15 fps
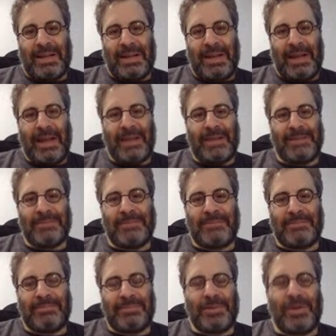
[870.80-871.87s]
And
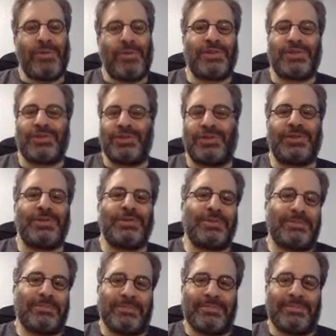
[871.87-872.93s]
this is
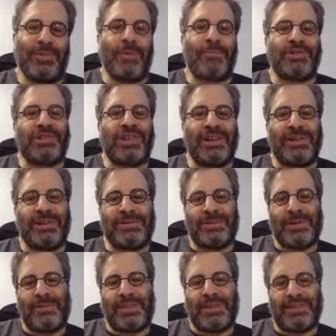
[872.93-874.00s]
representative
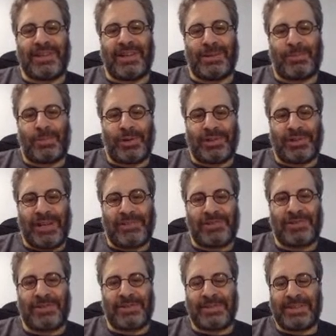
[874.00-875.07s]
of the
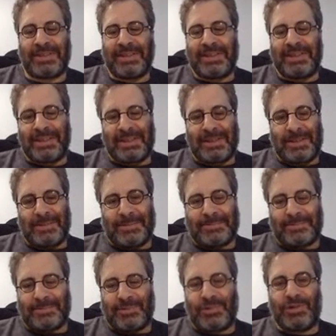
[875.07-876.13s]
teleportation
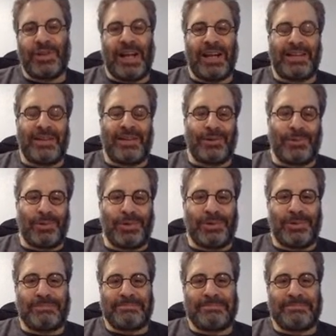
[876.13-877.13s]
to that other world.